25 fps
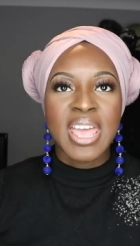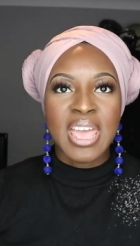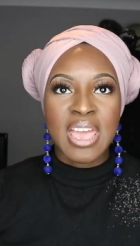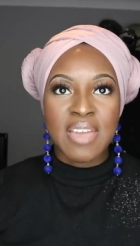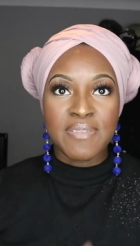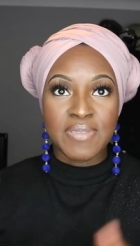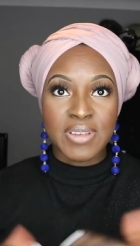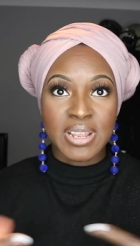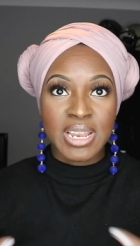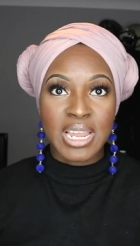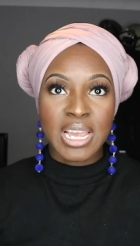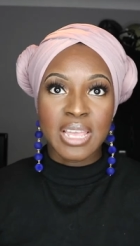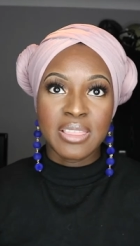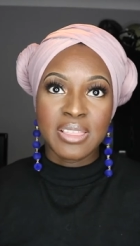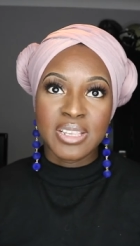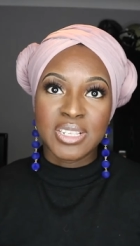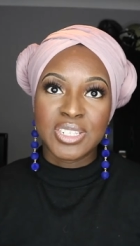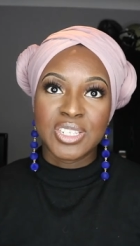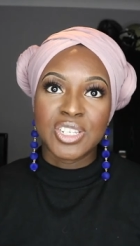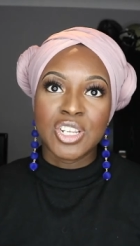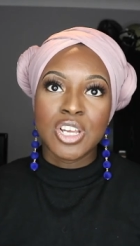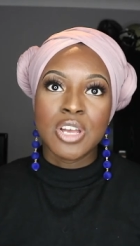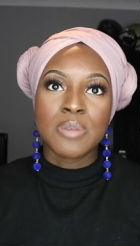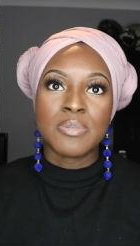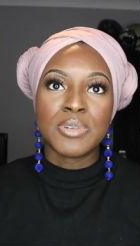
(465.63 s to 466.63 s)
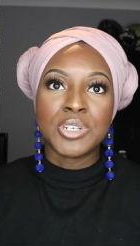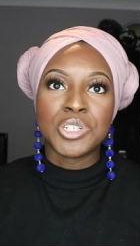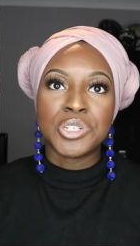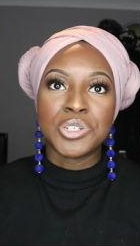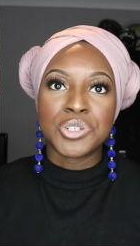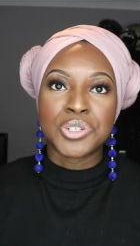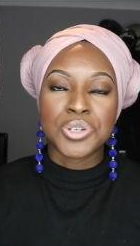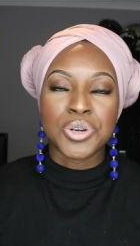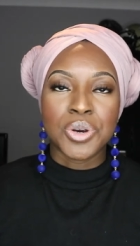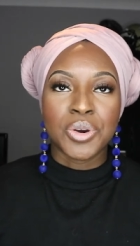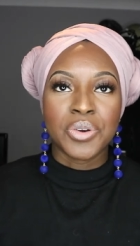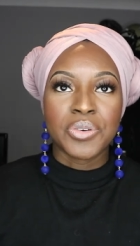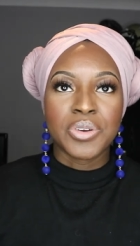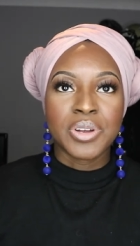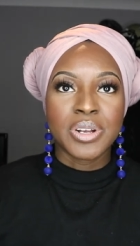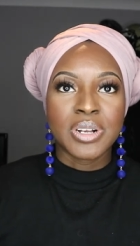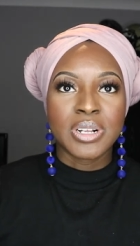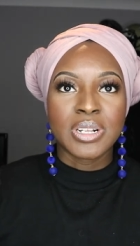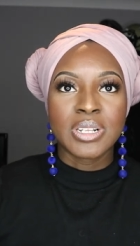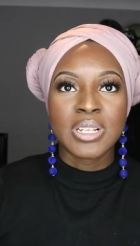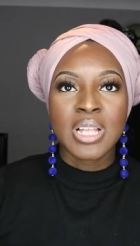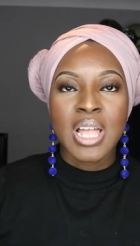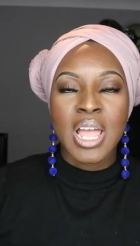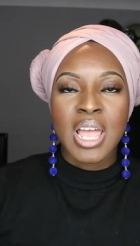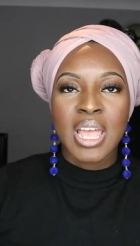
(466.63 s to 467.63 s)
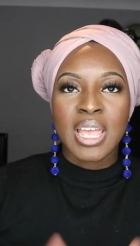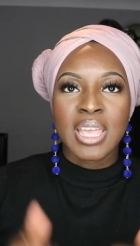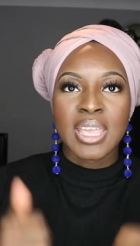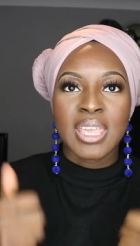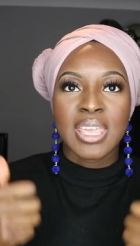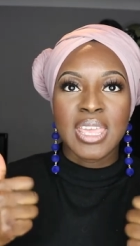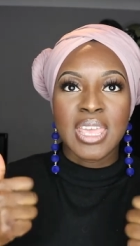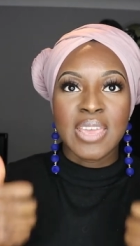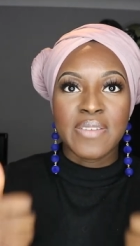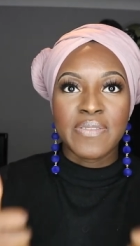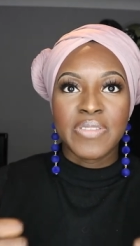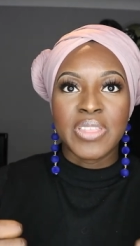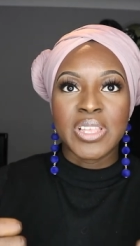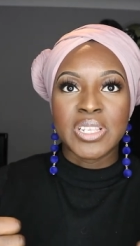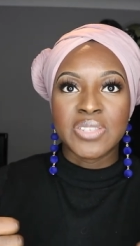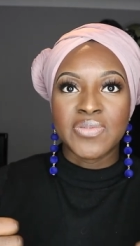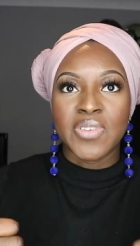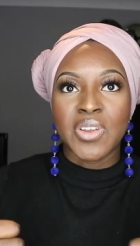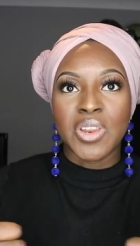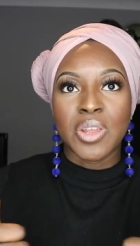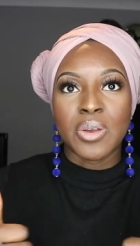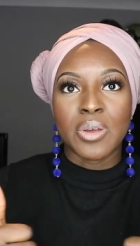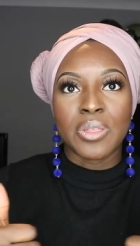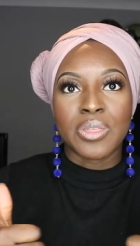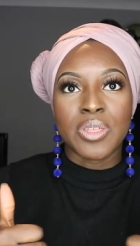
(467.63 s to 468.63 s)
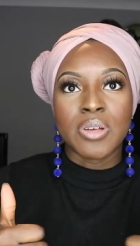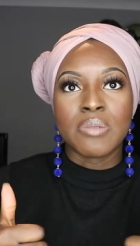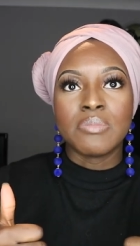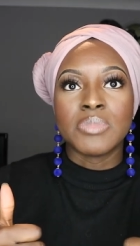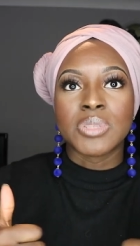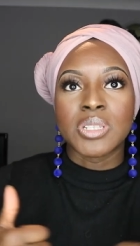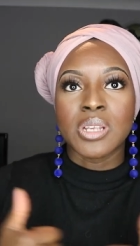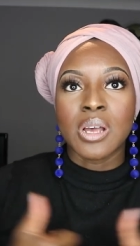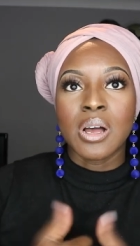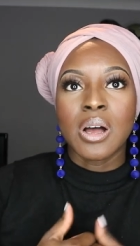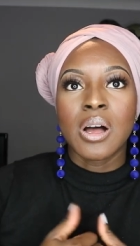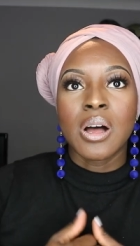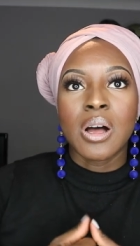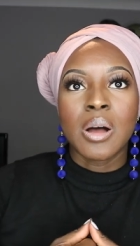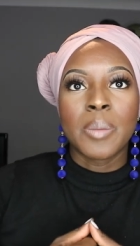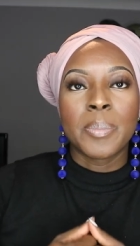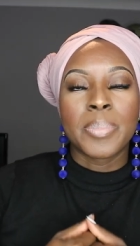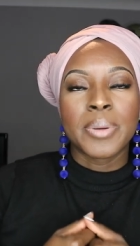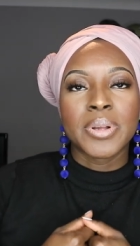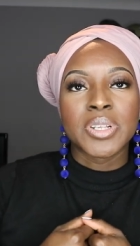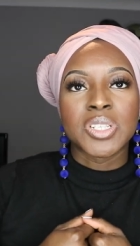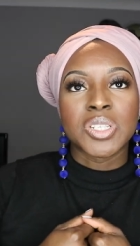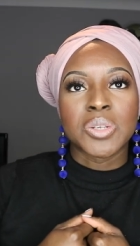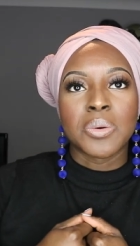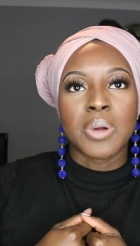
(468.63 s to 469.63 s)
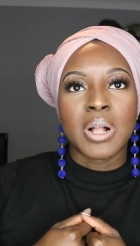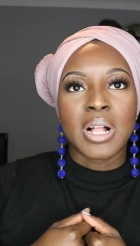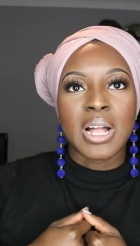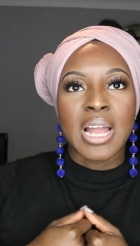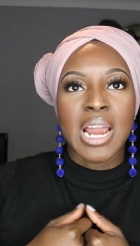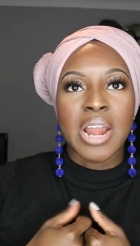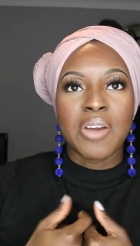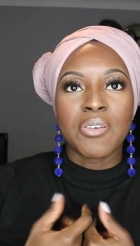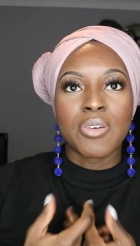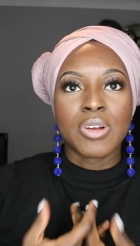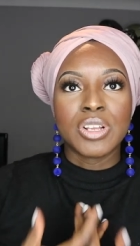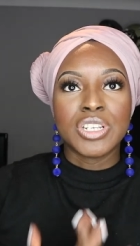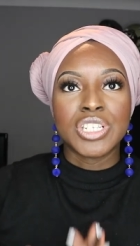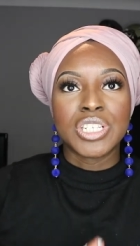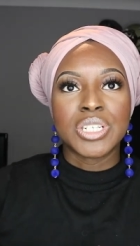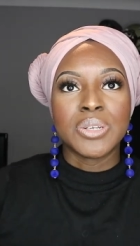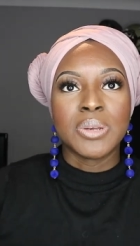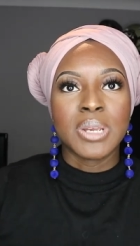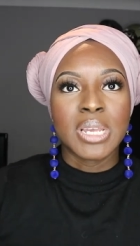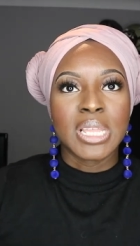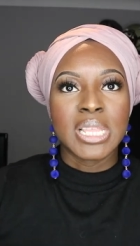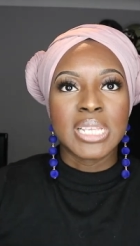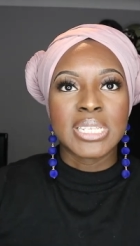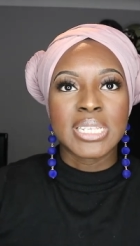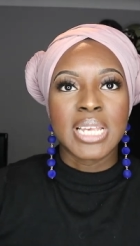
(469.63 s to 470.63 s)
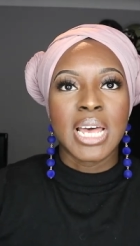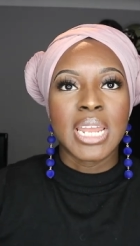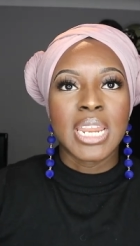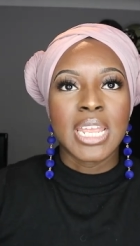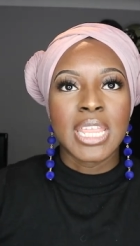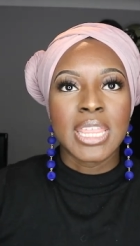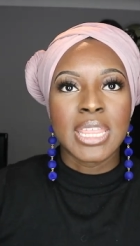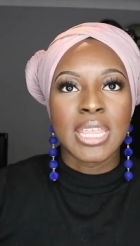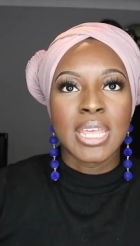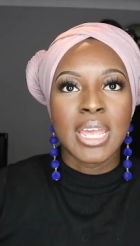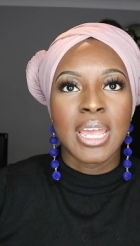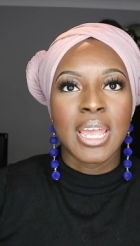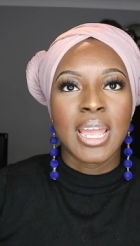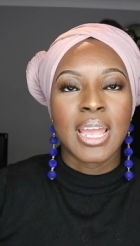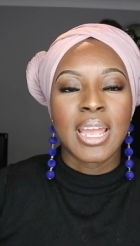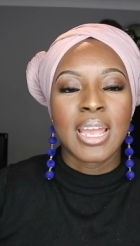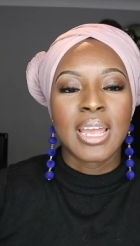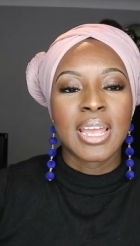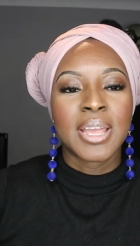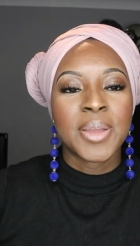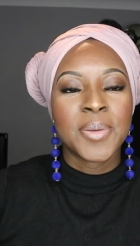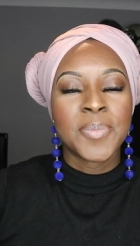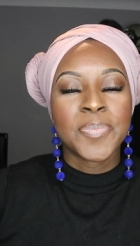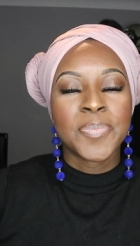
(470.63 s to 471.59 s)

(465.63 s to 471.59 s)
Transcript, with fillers: If you like this turban tutorial, give this video a thumbs up so I'll carry on doing this kind of thing,